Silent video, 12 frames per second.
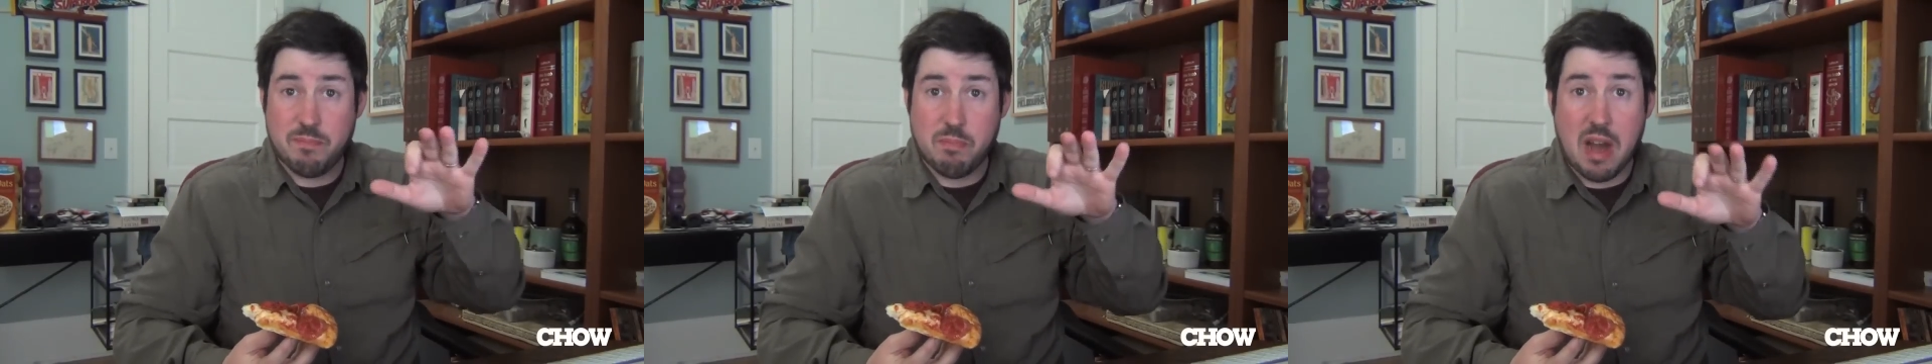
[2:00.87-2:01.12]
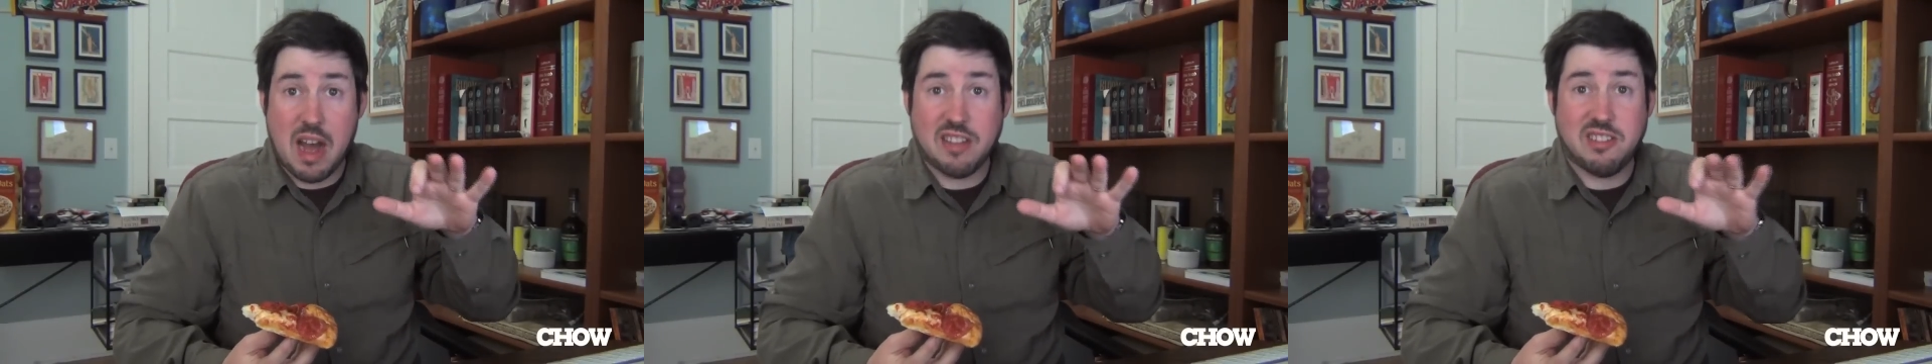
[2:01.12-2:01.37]

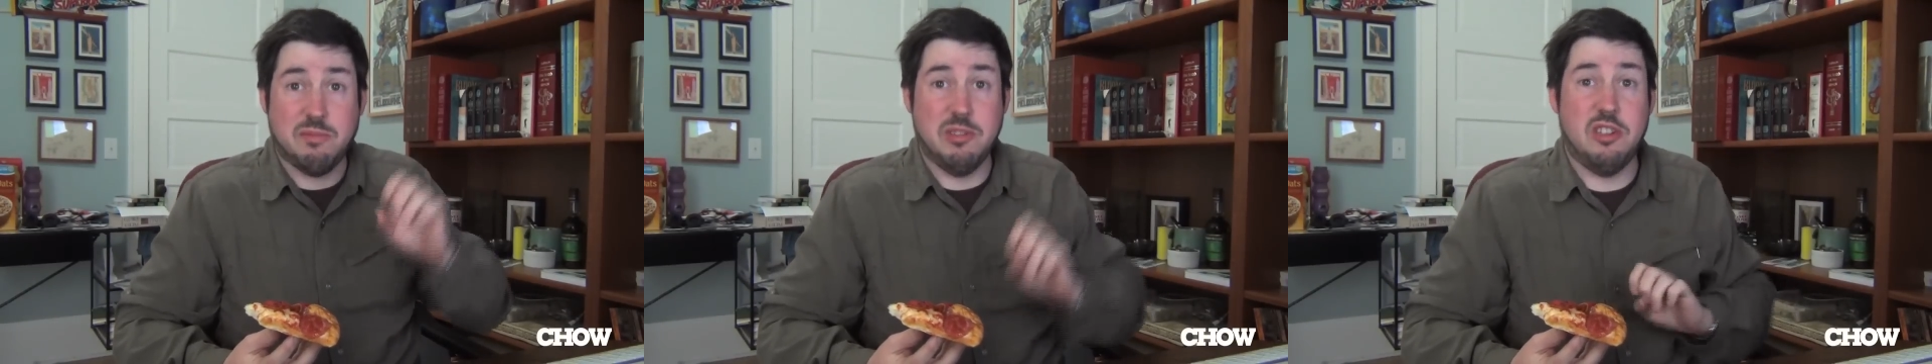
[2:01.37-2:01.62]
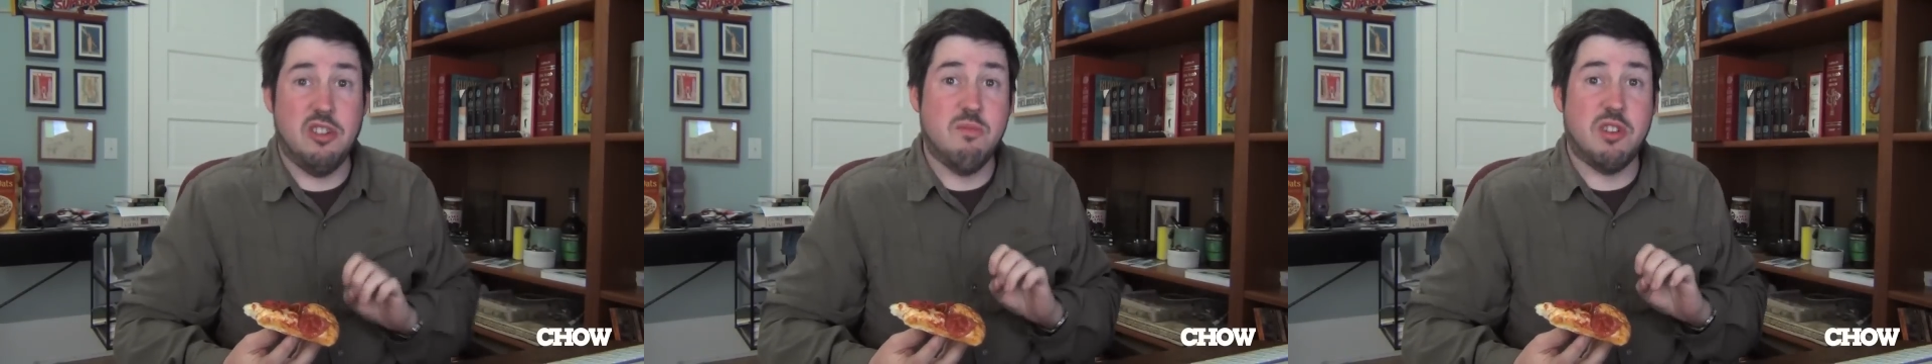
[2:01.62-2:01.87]
Possibly
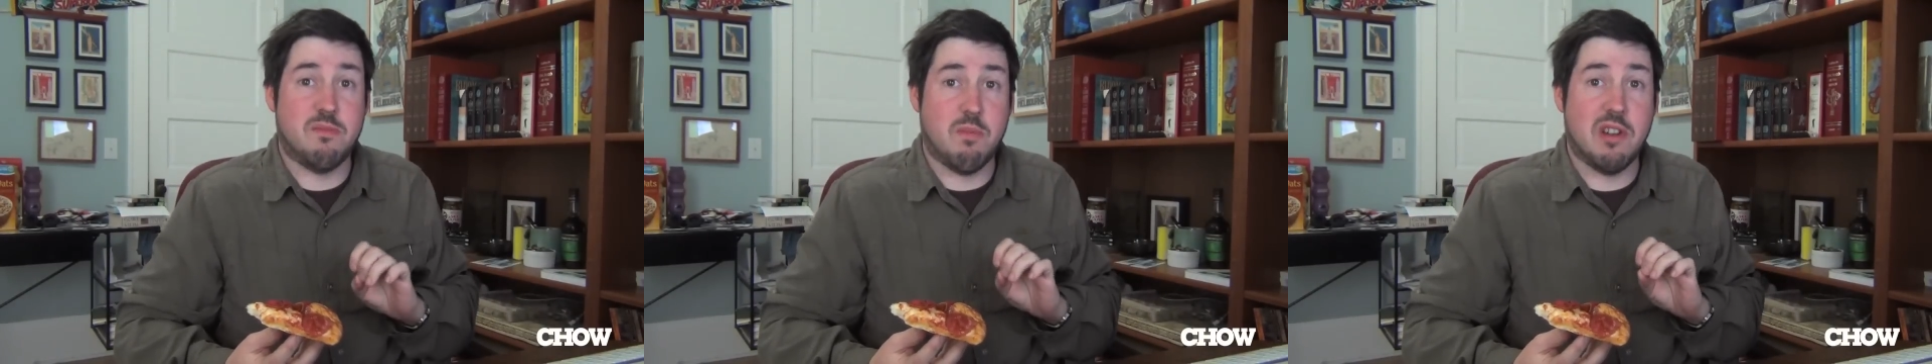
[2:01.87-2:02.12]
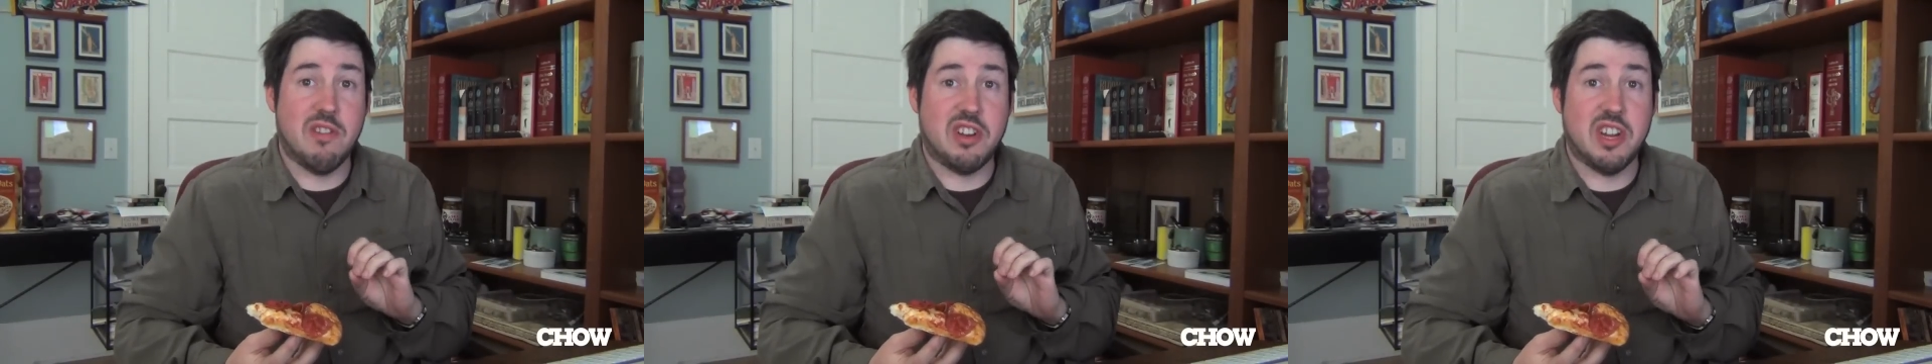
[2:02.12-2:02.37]
too much
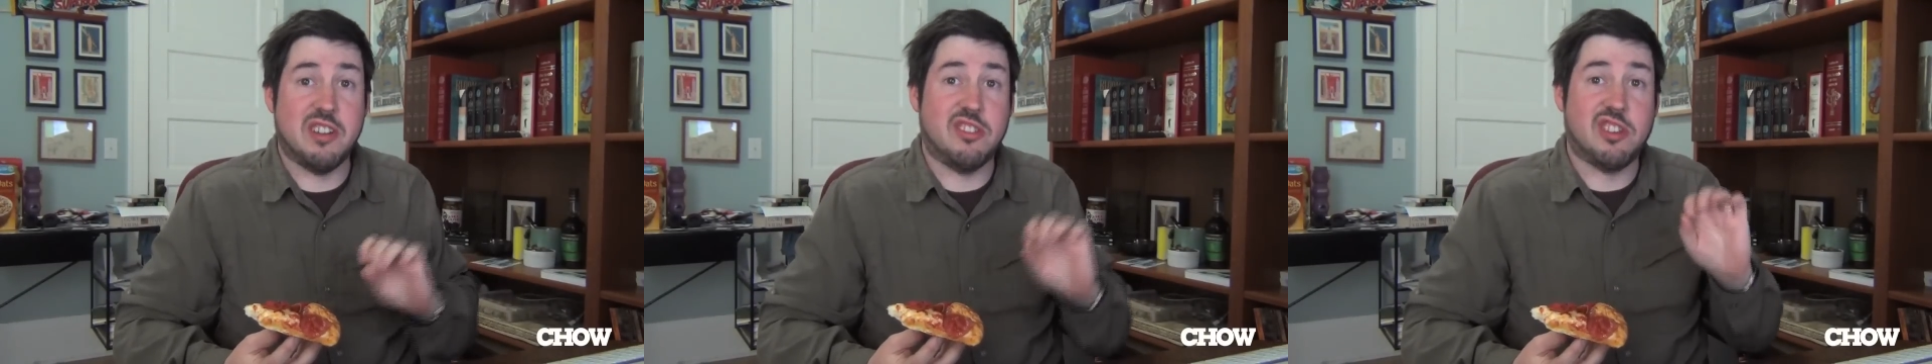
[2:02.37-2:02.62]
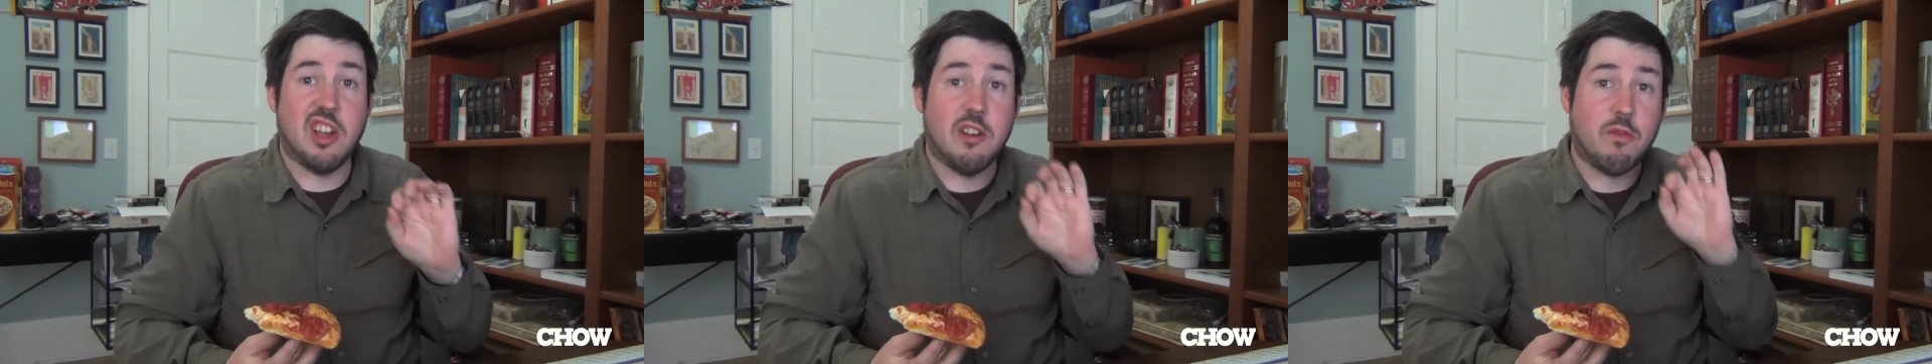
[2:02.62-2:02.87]
buttery taste.
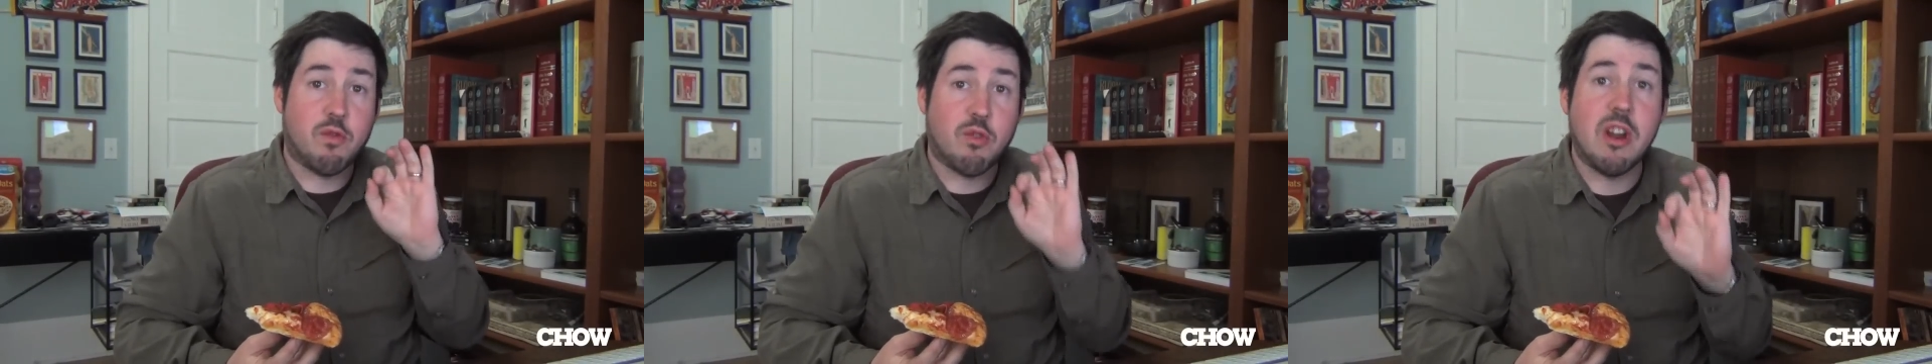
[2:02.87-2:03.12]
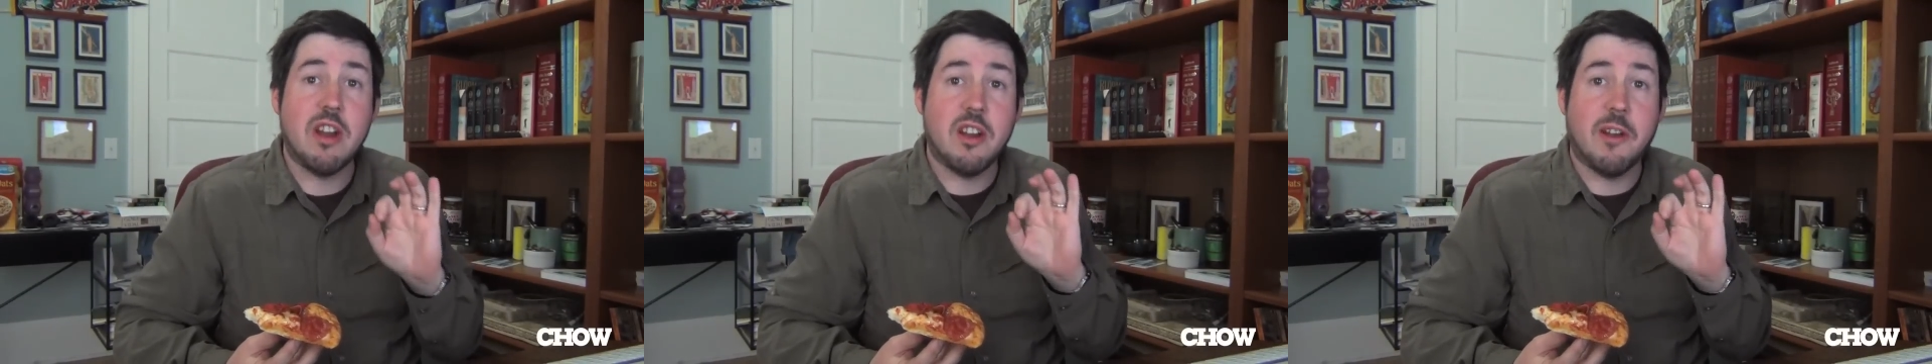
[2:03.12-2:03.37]
It's kind of
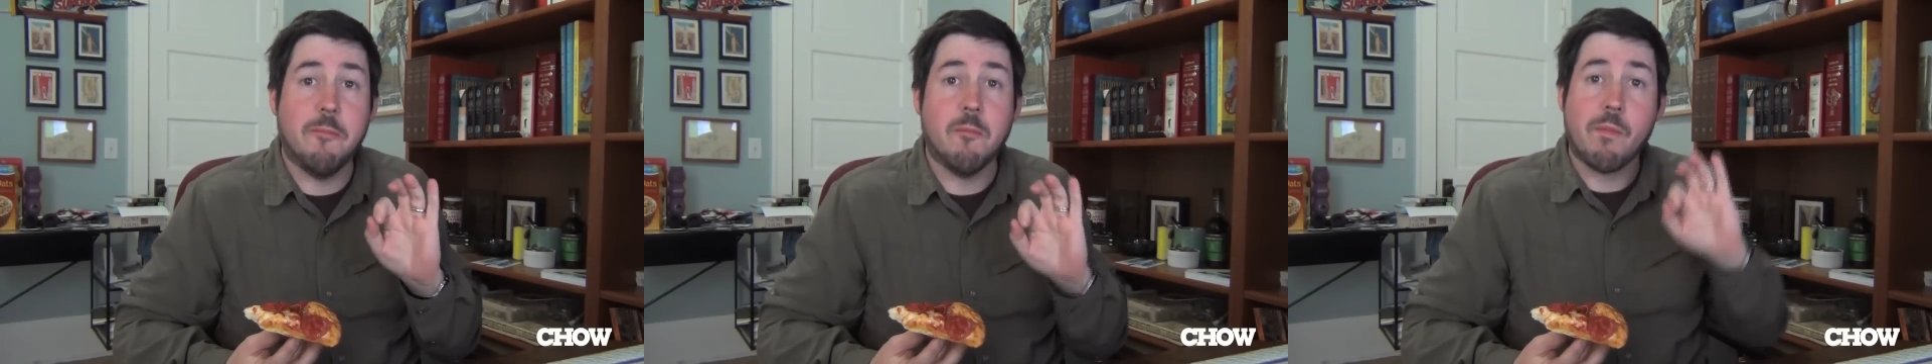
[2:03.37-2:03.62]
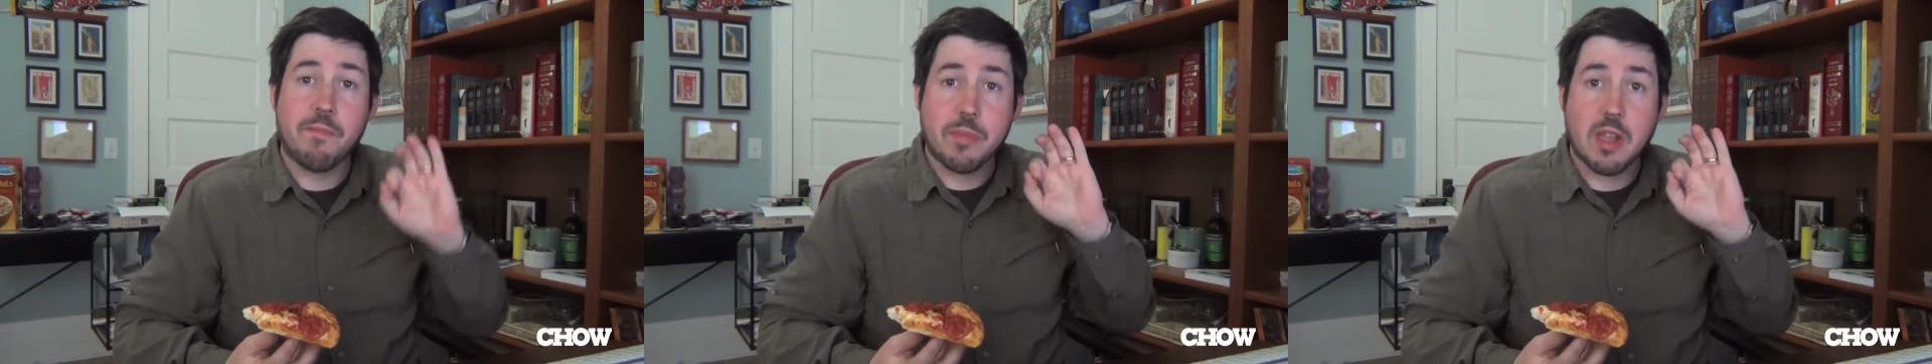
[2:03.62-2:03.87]
frightening
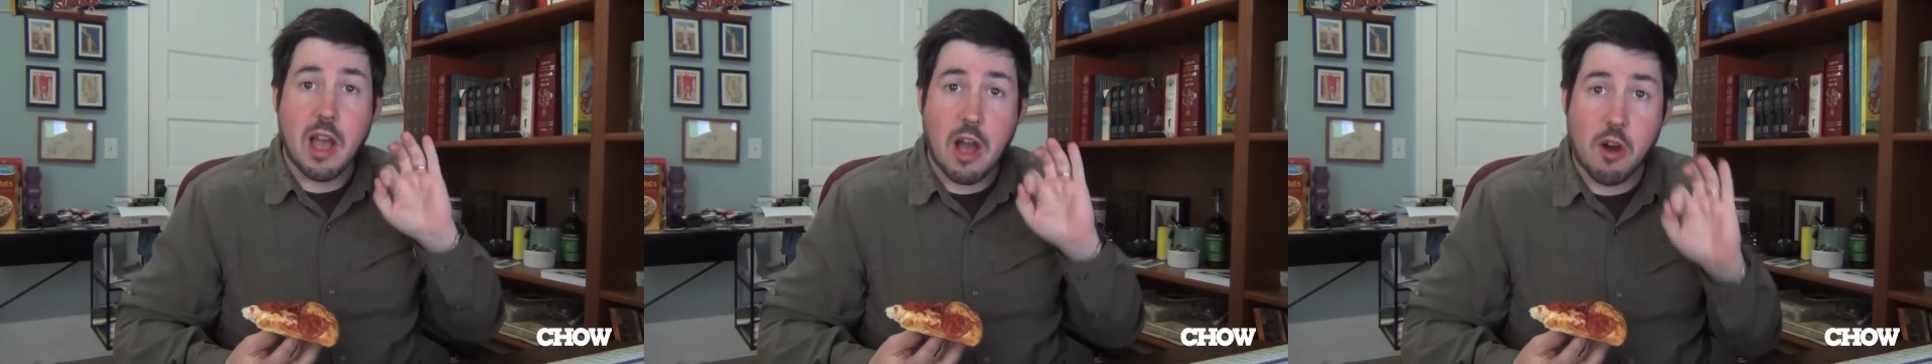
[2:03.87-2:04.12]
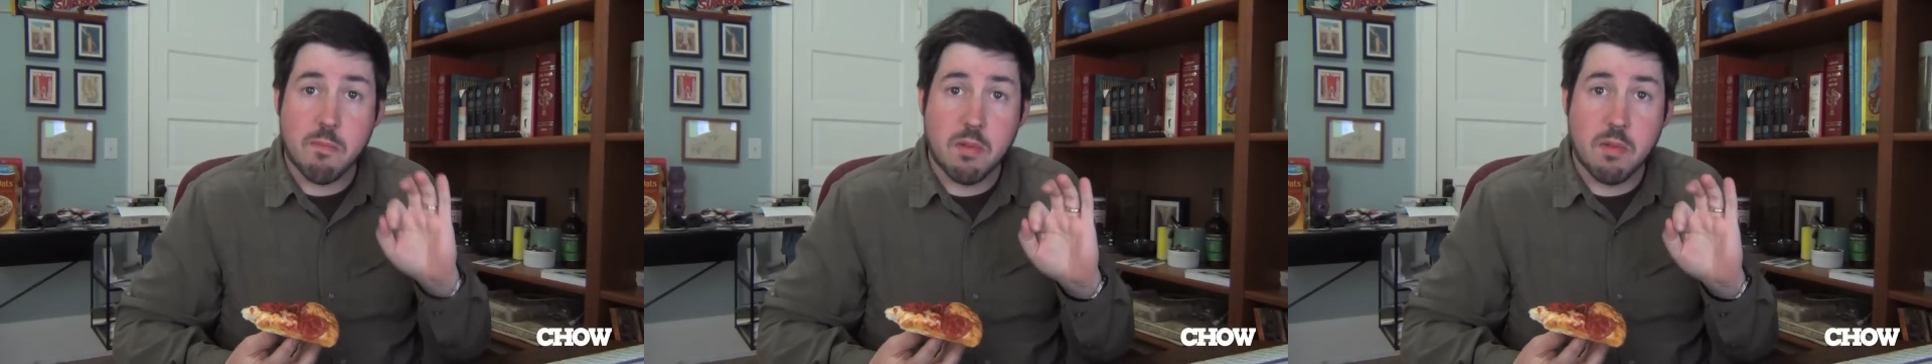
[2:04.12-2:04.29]
how